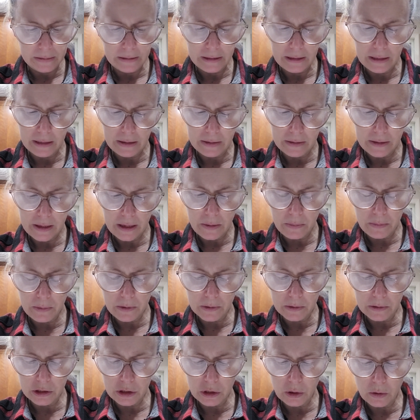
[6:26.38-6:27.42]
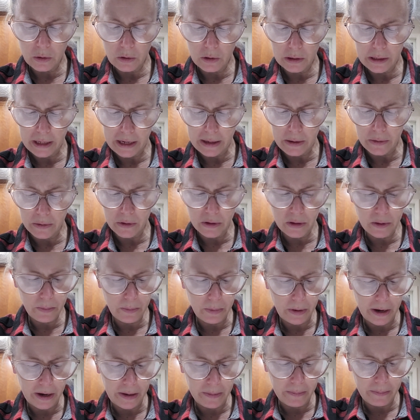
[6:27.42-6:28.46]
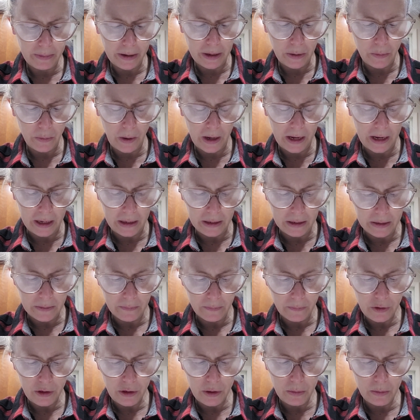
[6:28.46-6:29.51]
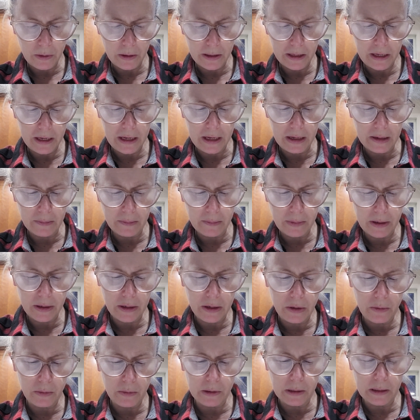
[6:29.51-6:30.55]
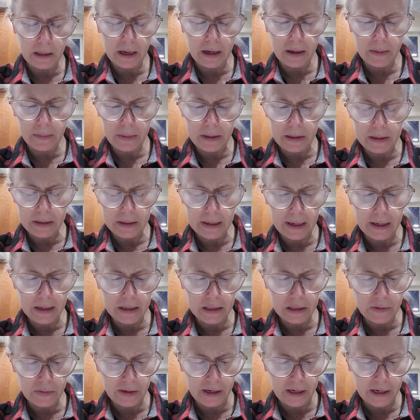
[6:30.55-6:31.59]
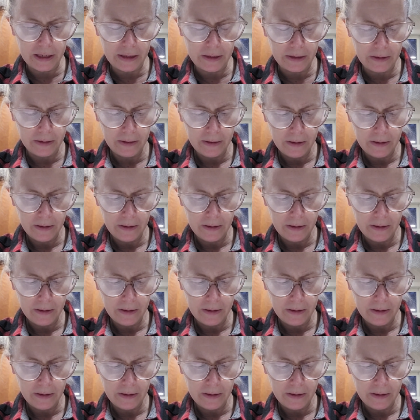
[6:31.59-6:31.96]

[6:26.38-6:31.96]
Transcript: and they will dole out the bread by weight. You will eat, but you will not be satisfied.